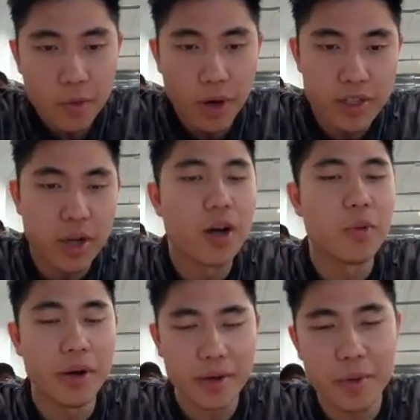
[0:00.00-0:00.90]
Where's the, Oh,
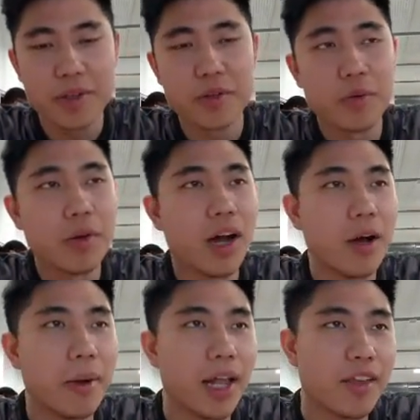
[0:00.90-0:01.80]
where, where's home?
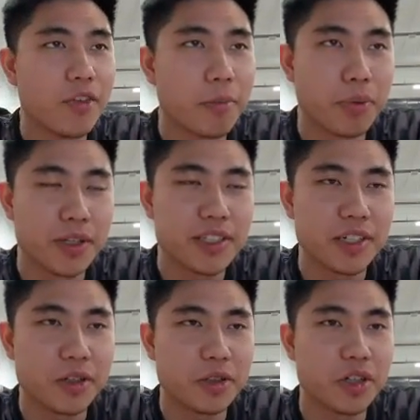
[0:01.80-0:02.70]
Um, I live in
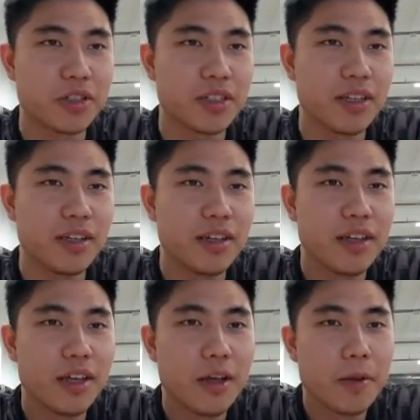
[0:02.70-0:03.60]
Princeton, New Jersey.
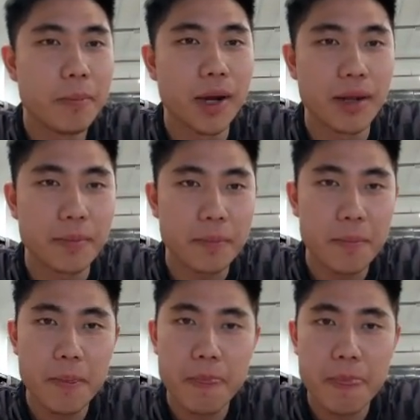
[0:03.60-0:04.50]
But
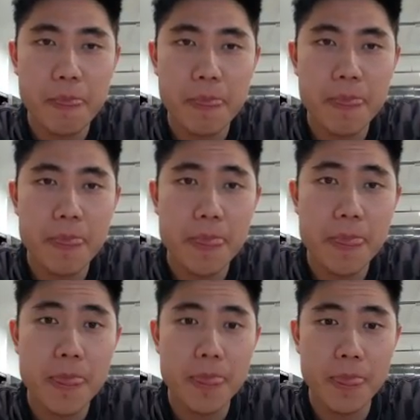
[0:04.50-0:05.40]

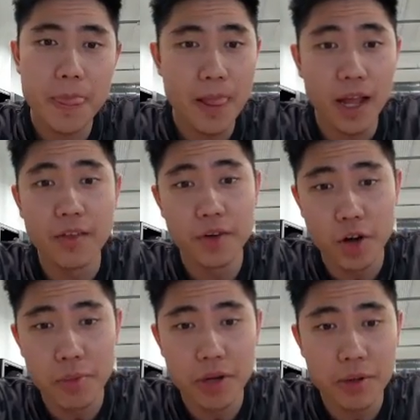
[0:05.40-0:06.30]
I live in
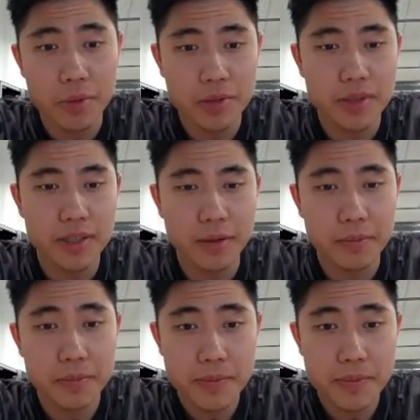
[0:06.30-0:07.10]
Hoboken most of the time.